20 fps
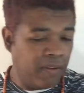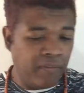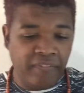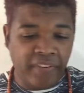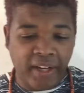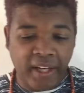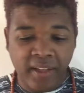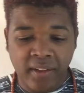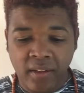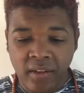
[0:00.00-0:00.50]

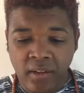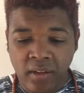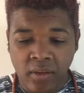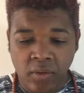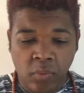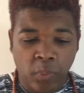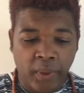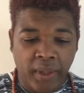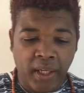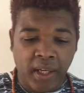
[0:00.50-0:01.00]

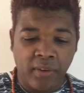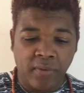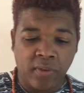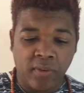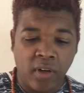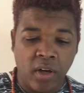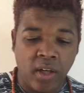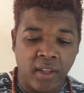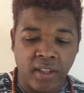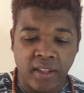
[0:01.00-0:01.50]
Then we have
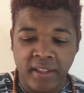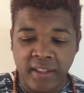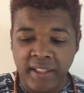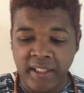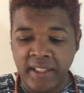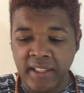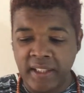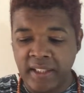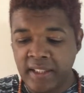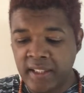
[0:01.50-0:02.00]
got
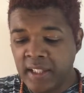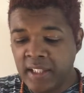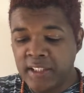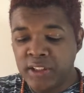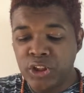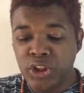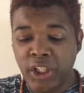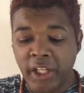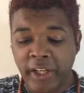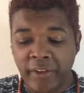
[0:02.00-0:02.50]
the
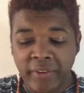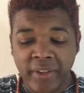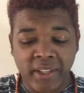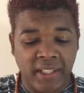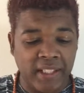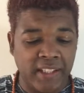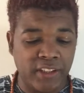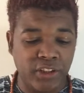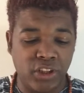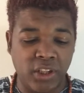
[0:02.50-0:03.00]

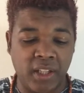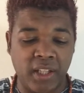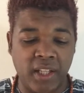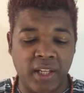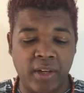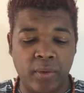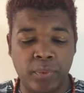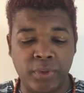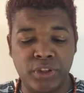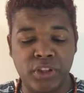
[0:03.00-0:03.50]
Chariot energy
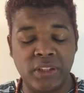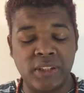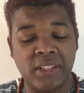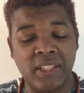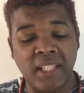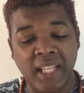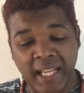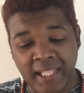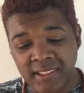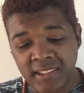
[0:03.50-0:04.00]
there, which is
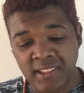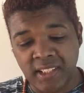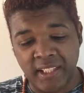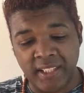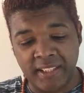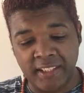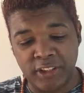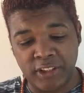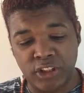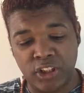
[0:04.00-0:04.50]
Cancer
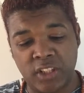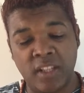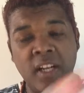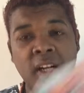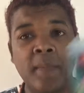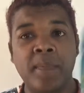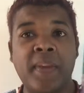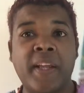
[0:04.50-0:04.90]
energy,